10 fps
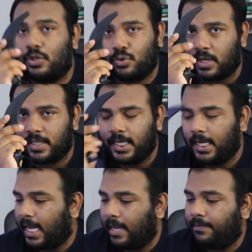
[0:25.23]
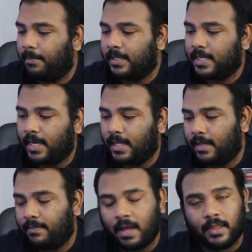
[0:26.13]
the trusty knife. I'm just going
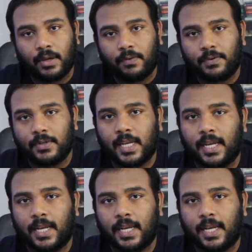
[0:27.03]
to leave that there.